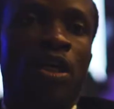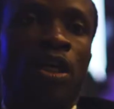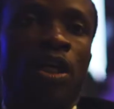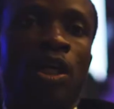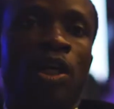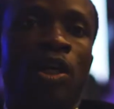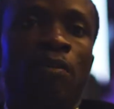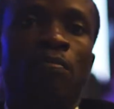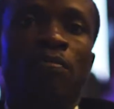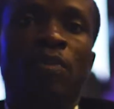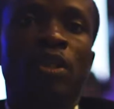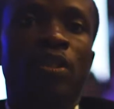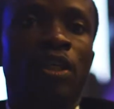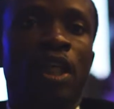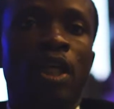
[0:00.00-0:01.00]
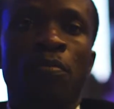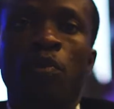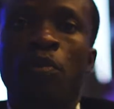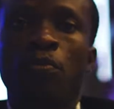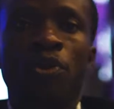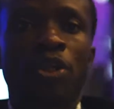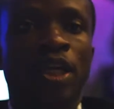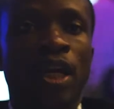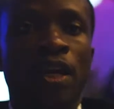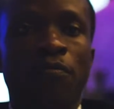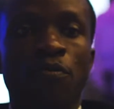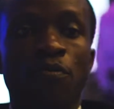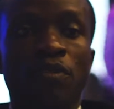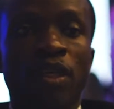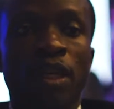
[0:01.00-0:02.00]
uh, came up on the
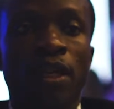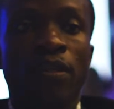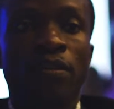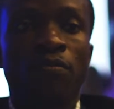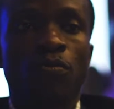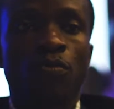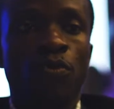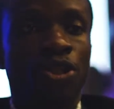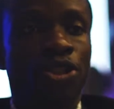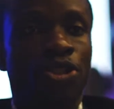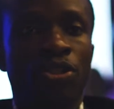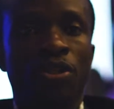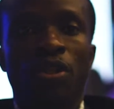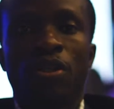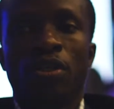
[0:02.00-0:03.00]
iPhone 10, which